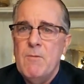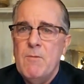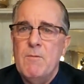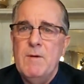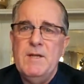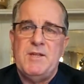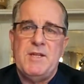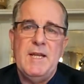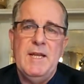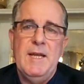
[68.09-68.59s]

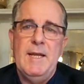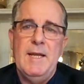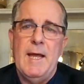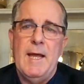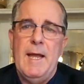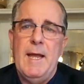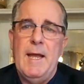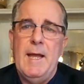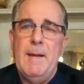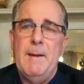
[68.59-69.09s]
We see
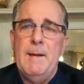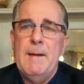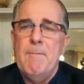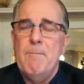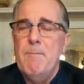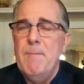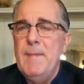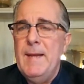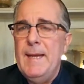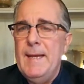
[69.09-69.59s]
a
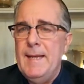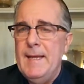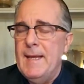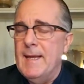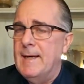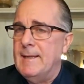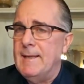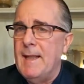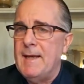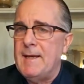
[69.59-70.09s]

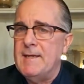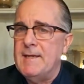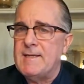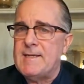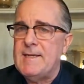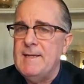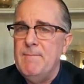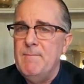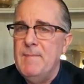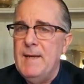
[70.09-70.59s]
media,
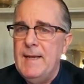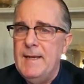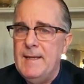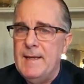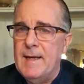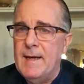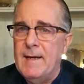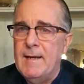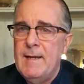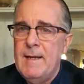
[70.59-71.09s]
legacy
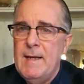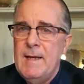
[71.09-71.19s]
media,